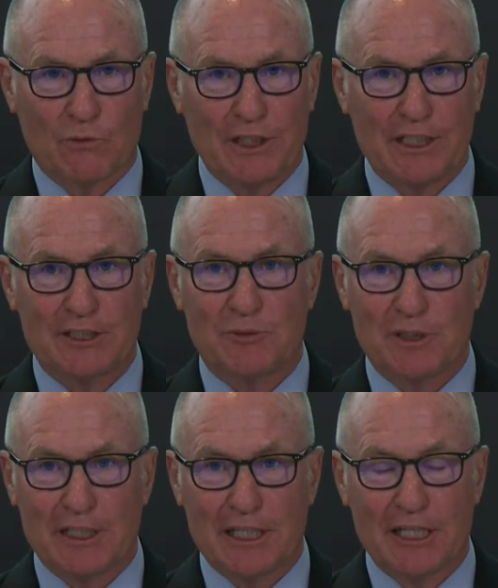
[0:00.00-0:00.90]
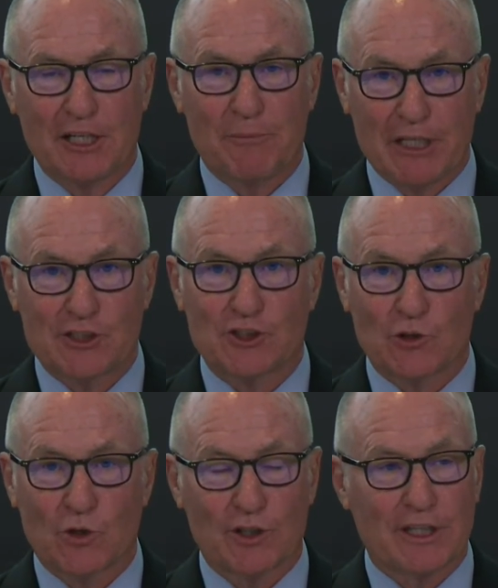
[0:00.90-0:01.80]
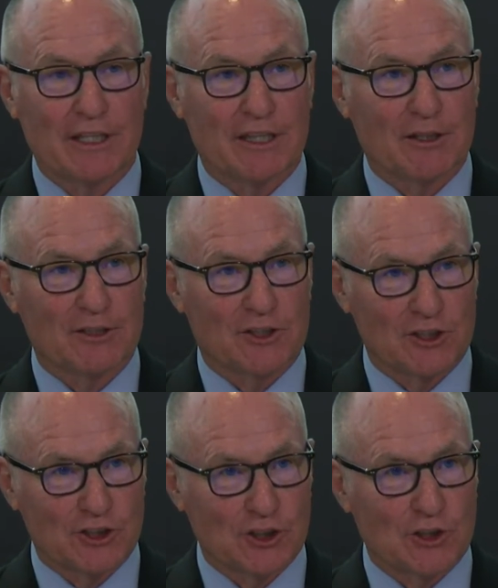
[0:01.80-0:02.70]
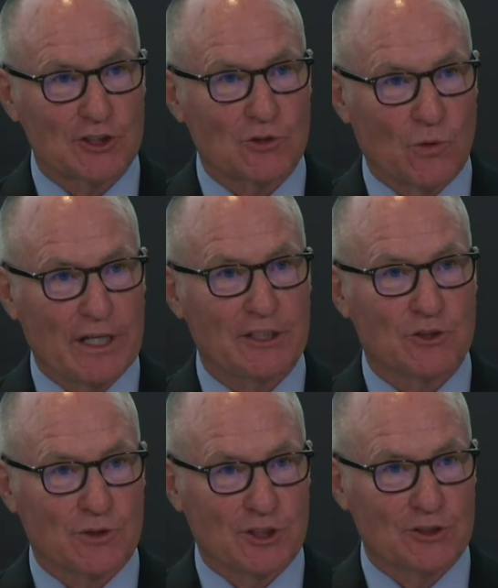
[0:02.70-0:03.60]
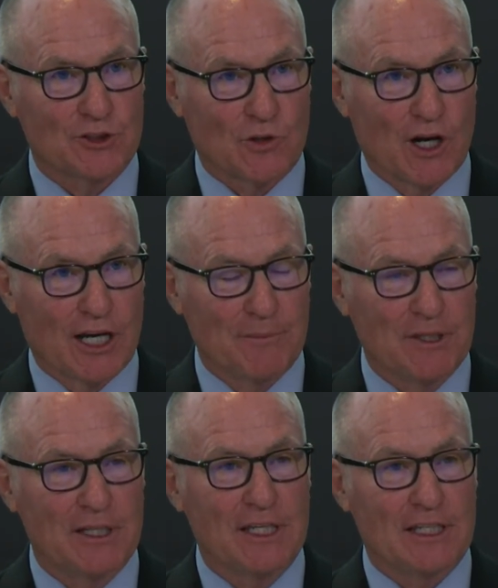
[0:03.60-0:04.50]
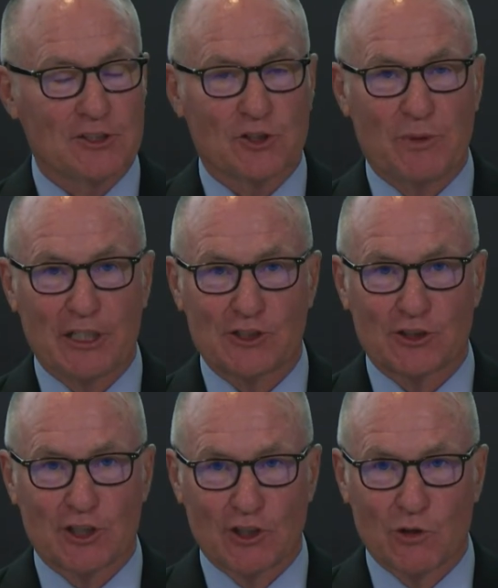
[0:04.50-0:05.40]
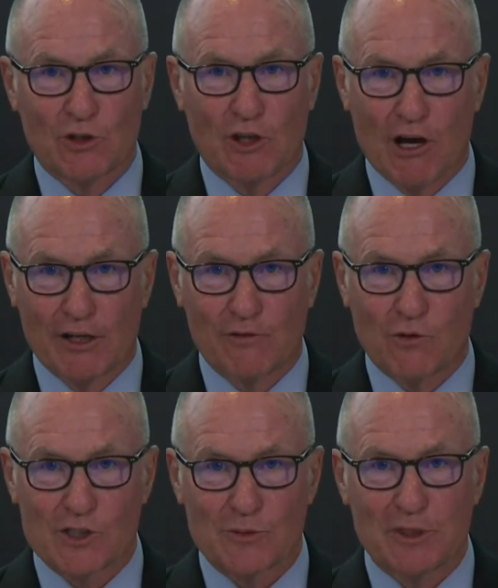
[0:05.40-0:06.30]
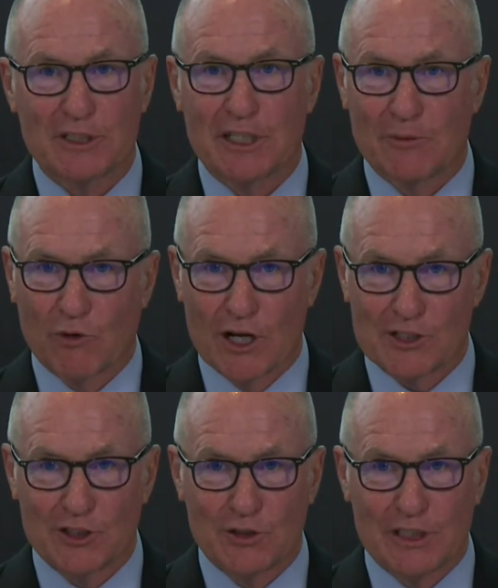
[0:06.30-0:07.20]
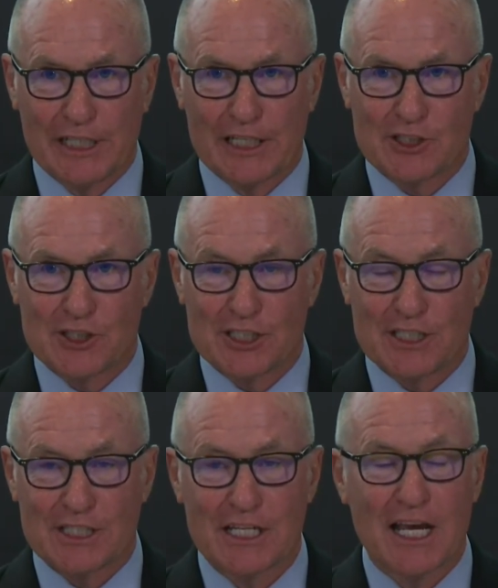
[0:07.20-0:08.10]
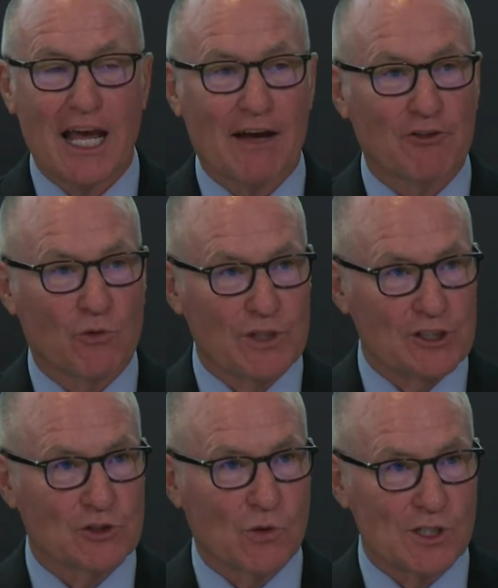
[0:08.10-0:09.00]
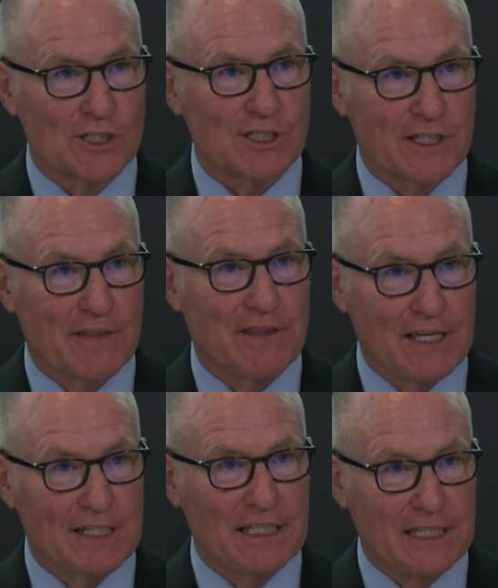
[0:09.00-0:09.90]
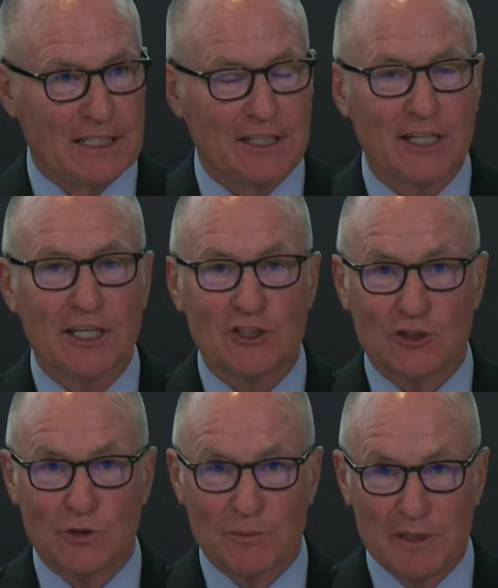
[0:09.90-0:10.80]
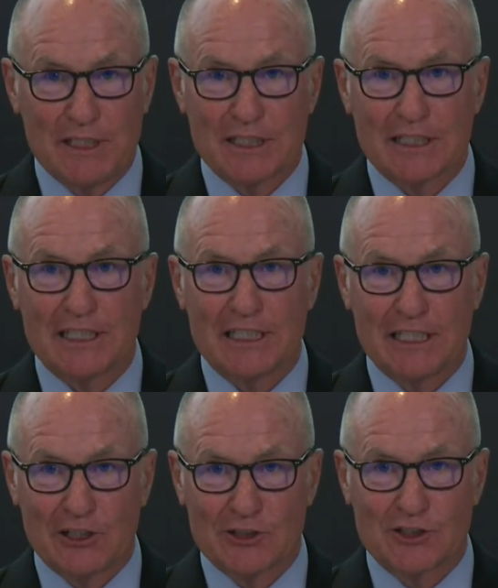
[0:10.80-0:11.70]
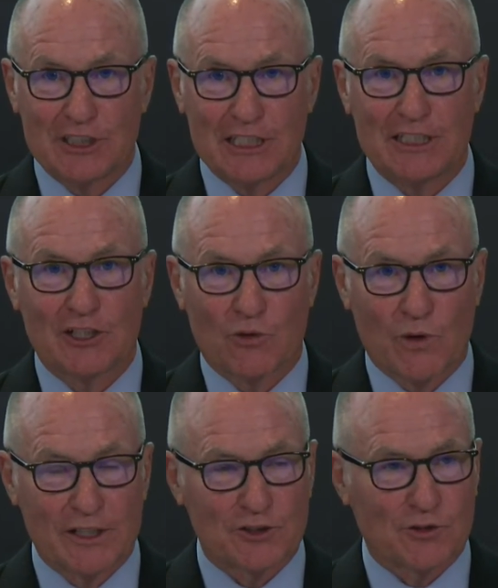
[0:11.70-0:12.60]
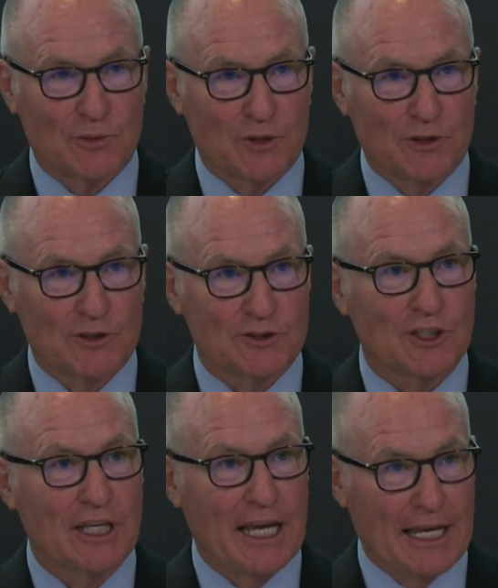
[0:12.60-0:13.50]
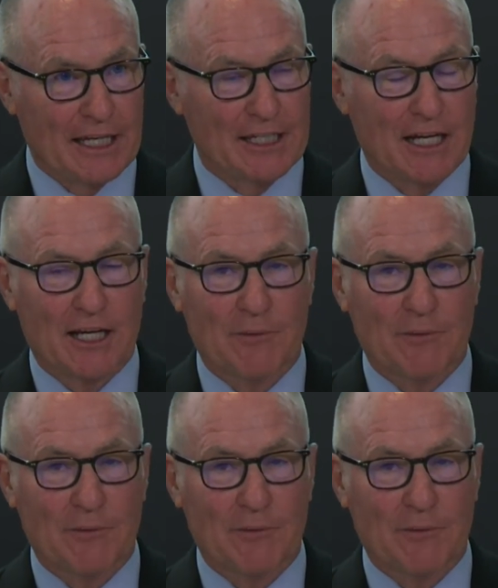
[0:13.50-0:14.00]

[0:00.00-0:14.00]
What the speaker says: and we need to make sure that the surest way to reduce crime is to make sure that local law enforcement and prosecuting agencies have the resources that they need to immediately intercede and arrest criminals and